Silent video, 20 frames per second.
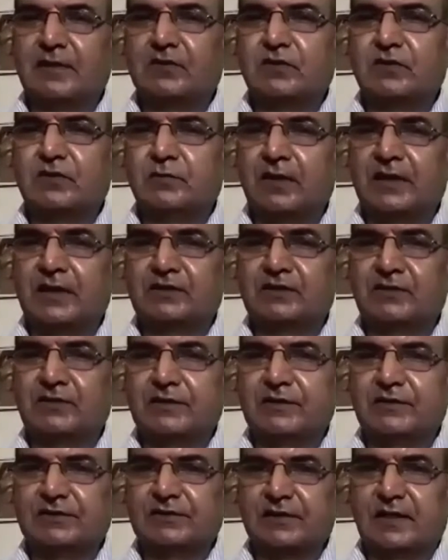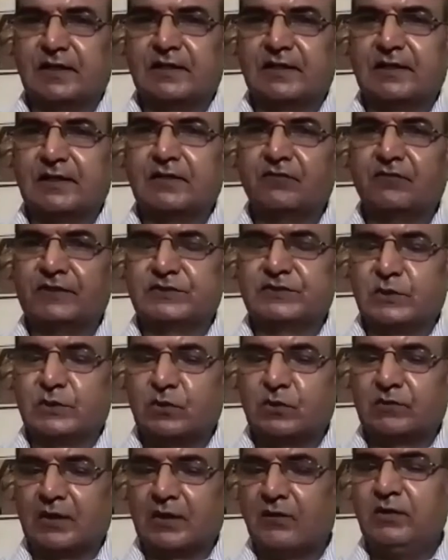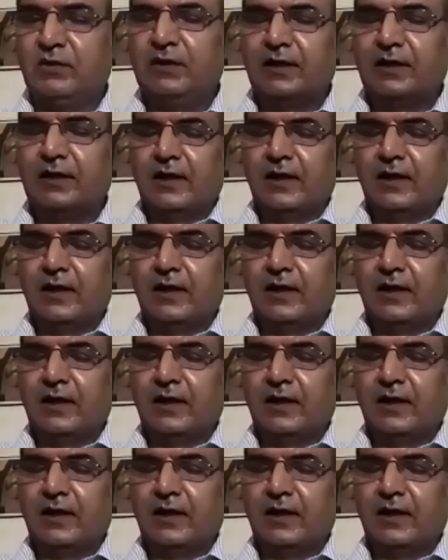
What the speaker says: month of March when we started the first lockdown,